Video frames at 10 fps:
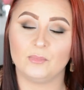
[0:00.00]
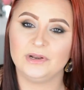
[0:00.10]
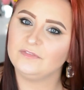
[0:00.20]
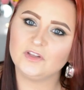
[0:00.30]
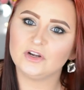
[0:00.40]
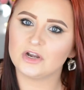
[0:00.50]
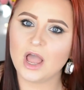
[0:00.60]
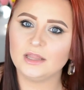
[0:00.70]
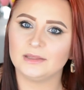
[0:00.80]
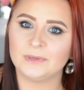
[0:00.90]
But if they're
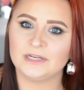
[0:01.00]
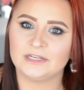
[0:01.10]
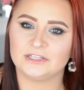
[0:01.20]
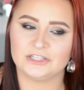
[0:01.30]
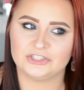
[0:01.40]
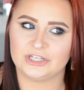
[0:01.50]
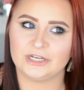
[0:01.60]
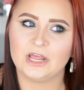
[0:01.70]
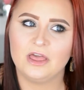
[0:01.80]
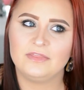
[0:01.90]
not limited edition,
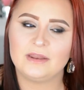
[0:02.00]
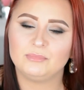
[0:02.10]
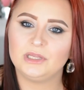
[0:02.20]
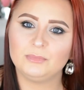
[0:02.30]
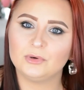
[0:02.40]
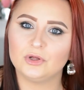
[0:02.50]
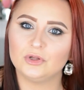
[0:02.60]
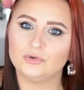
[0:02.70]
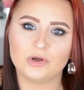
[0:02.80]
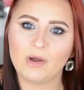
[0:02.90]
then people
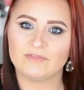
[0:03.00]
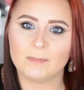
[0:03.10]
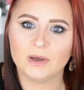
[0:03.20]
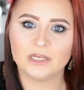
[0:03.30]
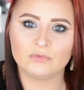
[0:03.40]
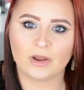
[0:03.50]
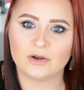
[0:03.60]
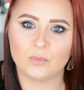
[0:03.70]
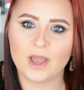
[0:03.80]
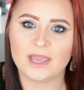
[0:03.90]
who don't have the money right
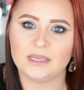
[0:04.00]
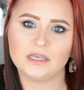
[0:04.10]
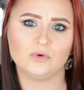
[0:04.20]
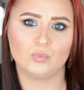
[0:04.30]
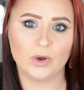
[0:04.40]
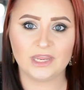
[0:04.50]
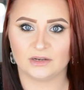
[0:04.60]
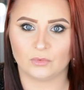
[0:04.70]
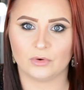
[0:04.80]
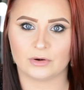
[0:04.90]
away can wait and
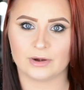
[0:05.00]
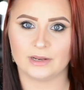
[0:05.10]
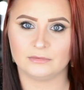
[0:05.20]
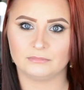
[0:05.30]
order it.